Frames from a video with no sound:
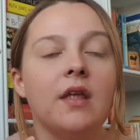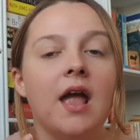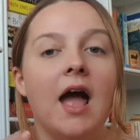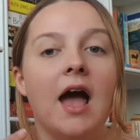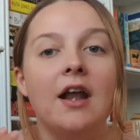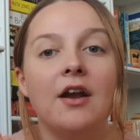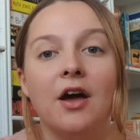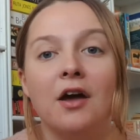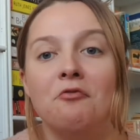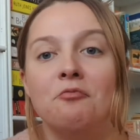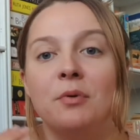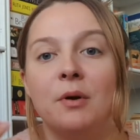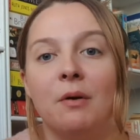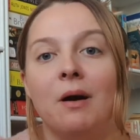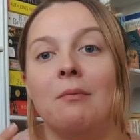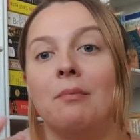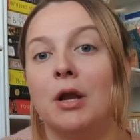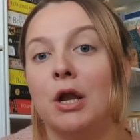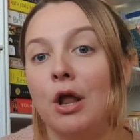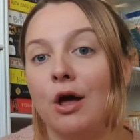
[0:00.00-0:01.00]
I have built
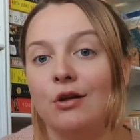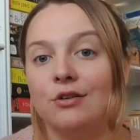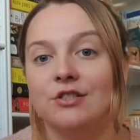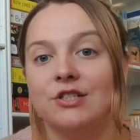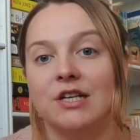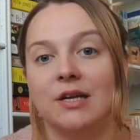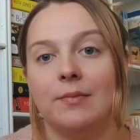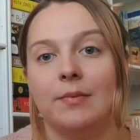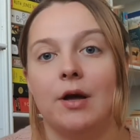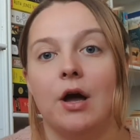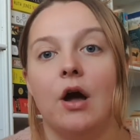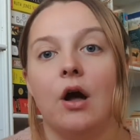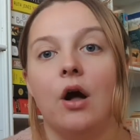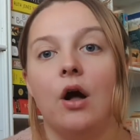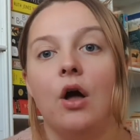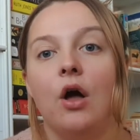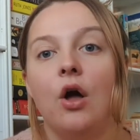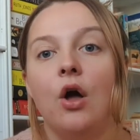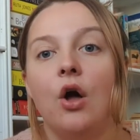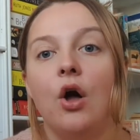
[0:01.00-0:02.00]
up a large TBR
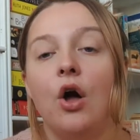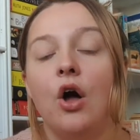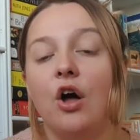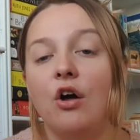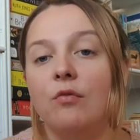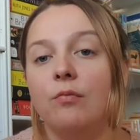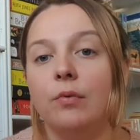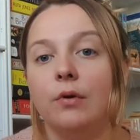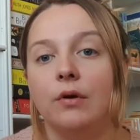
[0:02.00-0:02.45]
of